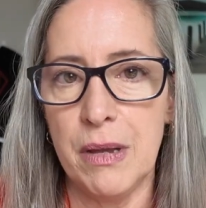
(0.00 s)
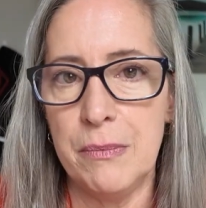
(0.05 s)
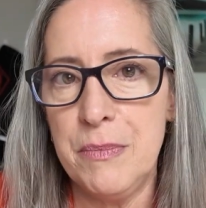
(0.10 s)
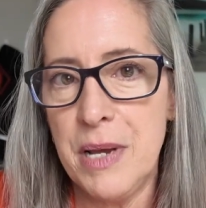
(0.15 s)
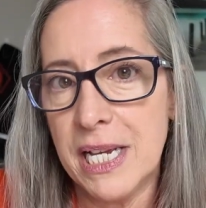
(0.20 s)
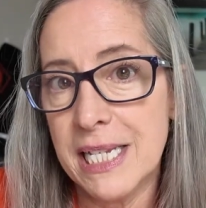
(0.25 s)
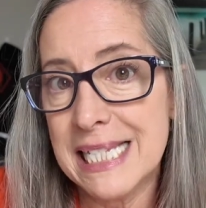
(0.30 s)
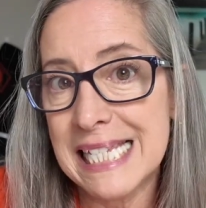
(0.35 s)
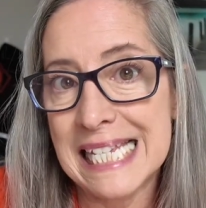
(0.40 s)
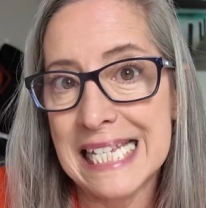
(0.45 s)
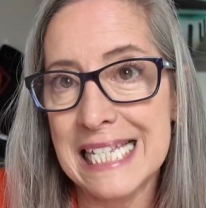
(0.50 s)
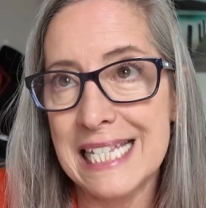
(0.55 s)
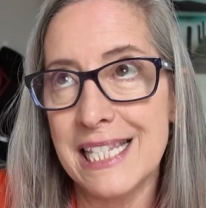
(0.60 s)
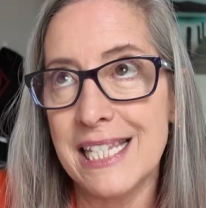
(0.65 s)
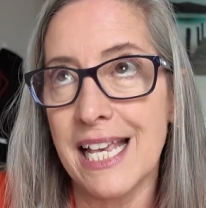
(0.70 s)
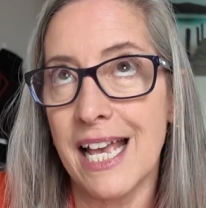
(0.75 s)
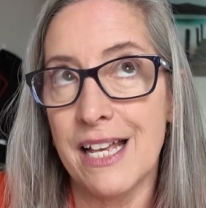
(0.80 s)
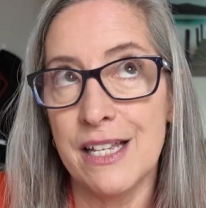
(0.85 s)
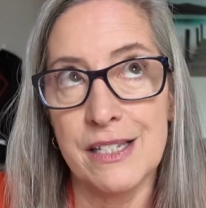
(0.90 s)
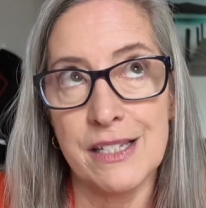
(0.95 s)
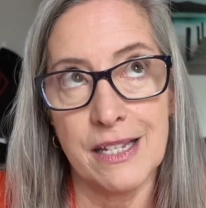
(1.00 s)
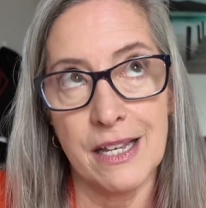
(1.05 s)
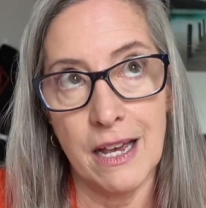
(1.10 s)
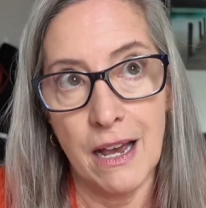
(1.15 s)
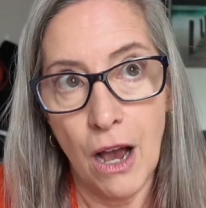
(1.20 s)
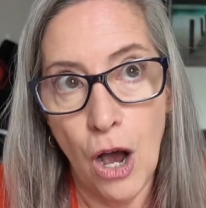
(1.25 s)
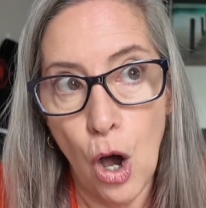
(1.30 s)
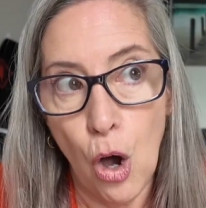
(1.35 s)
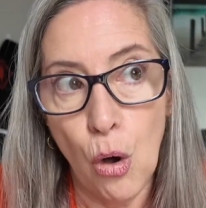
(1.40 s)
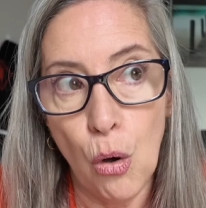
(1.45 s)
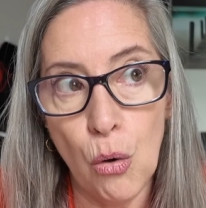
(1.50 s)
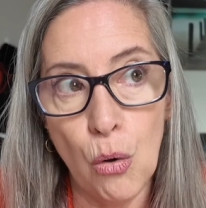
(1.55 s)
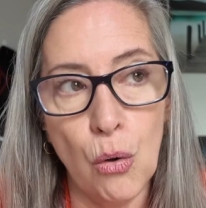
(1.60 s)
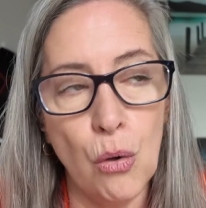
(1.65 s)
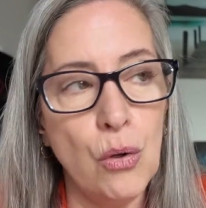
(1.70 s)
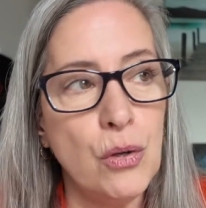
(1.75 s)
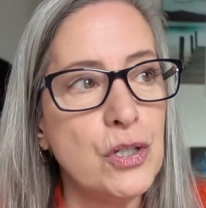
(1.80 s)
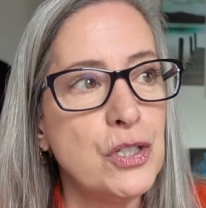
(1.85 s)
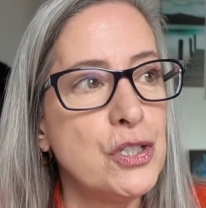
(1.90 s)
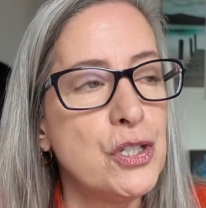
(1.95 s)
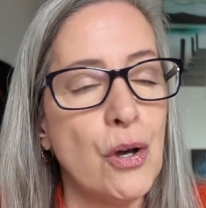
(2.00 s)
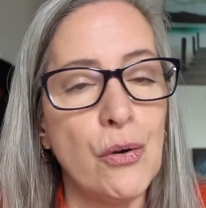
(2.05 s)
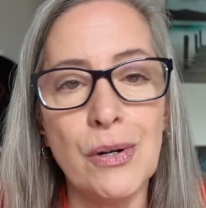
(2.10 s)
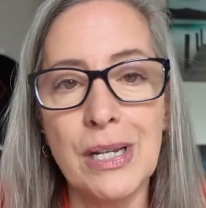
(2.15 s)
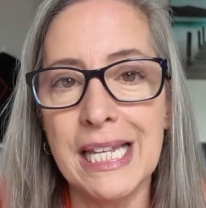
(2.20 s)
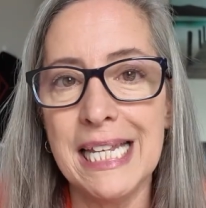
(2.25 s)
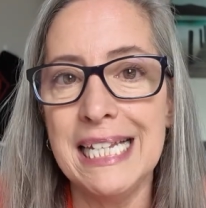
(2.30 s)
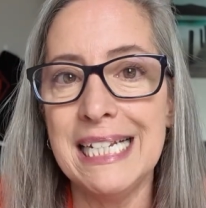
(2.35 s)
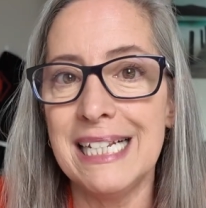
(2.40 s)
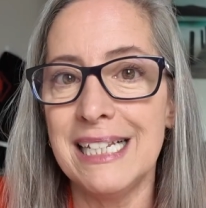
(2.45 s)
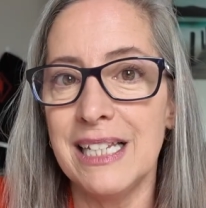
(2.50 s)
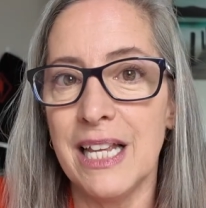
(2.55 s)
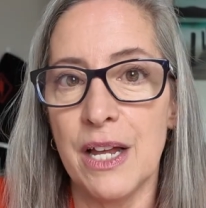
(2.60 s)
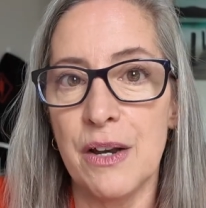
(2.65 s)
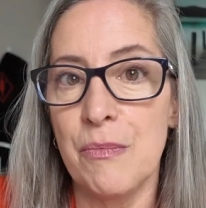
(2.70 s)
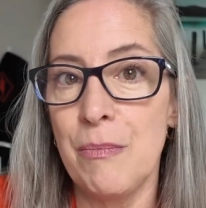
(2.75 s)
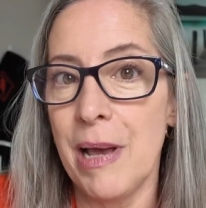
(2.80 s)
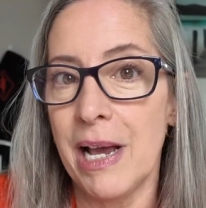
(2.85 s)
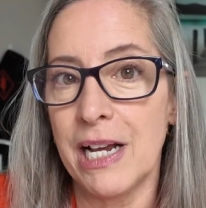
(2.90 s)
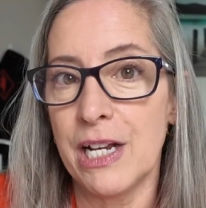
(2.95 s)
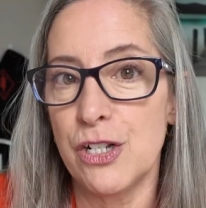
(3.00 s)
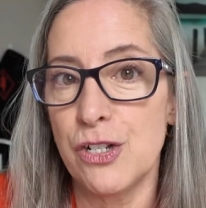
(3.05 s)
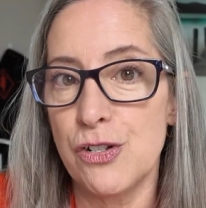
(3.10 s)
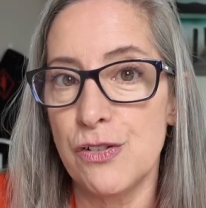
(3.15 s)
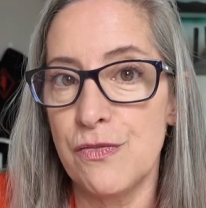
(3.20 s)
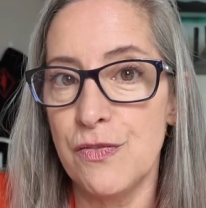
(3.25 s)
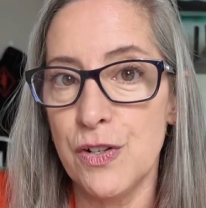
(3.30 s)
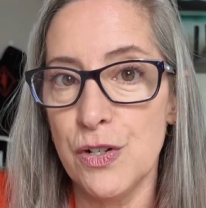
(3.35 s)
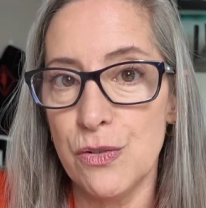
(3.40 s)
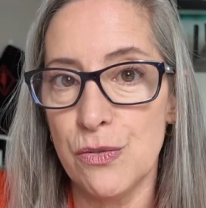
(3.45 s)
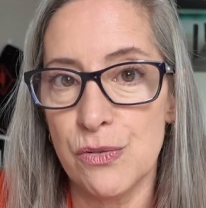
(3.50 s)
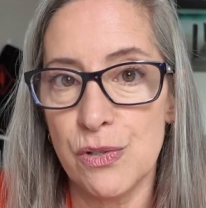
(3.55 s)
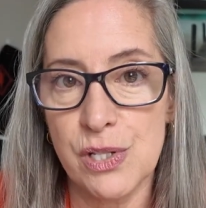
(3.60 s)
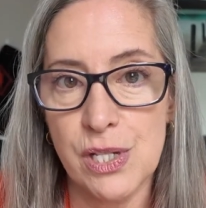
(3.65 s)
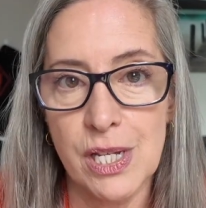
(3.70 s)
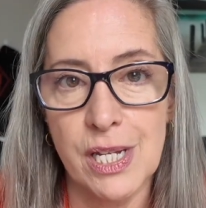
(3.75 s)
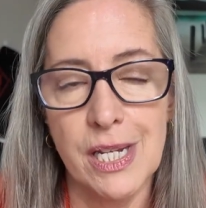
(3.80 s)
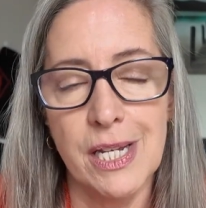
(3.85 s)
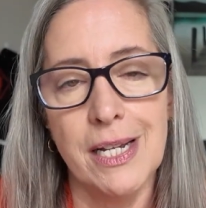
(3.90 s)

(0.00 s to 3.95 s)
Mexicans as a whole don't eat a lot of packaged foods.